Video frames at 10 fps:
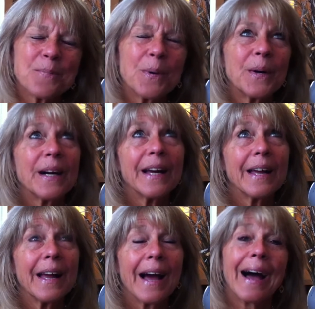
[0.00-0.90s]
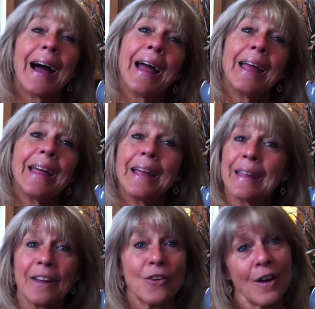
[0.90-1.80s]
Boy, I
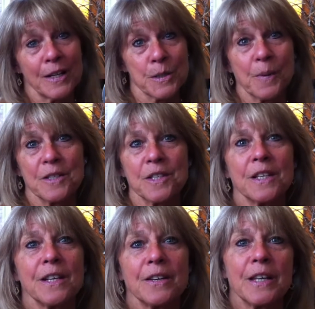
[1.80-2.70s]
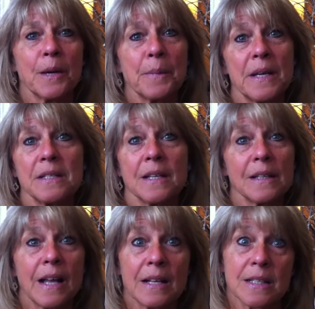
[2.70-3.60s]
cannot express to you the amazing
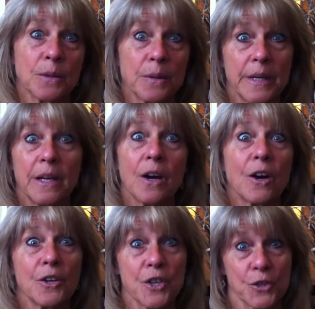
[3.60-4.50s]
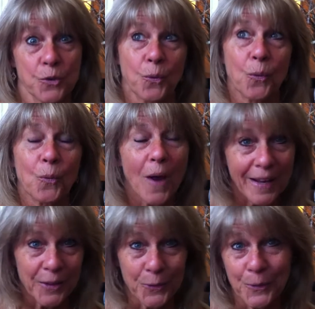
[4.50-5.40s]
class that we are just
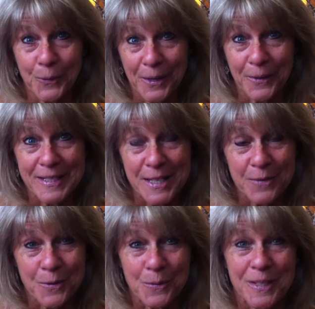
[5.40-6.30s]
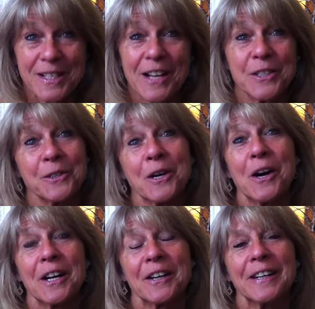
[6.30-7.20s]
rocking through here in Denver with Donnielle
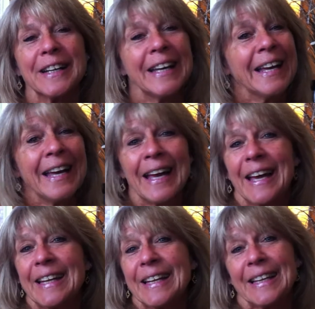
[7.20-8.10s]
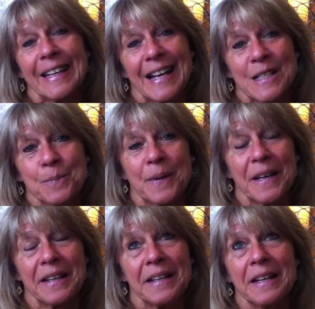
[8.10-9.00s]
Carter. And it has
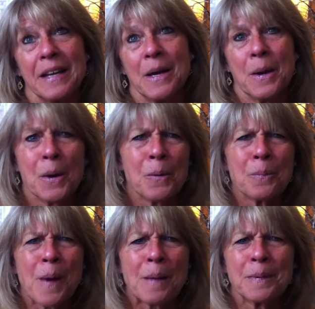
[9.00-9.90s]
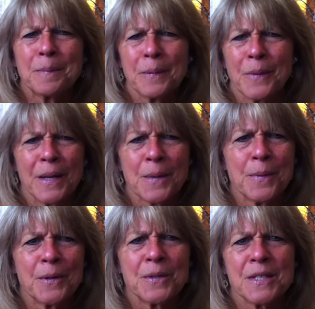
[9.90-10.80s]
been probably one of the
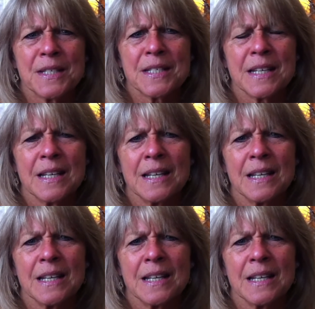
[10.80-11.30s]
most